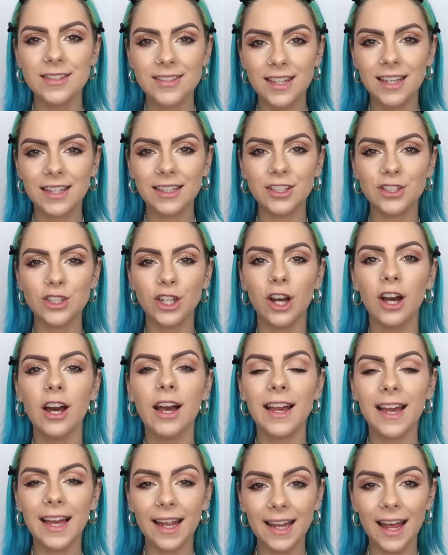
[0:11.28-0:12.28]

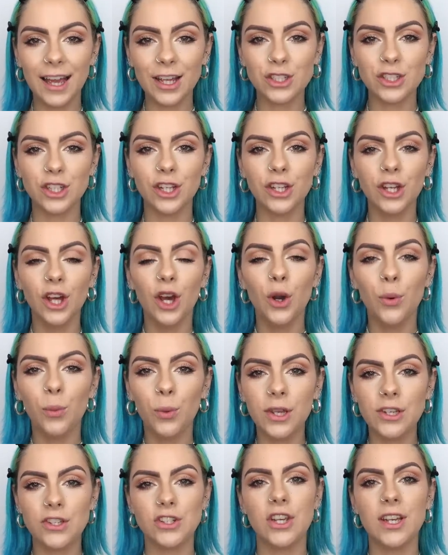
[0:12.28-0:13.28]
Signature Collection
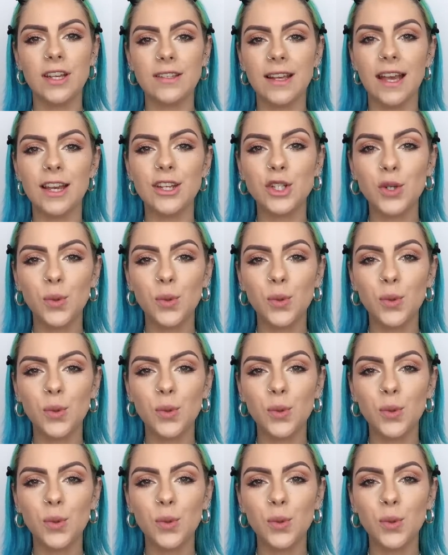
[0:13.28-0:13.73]
which is a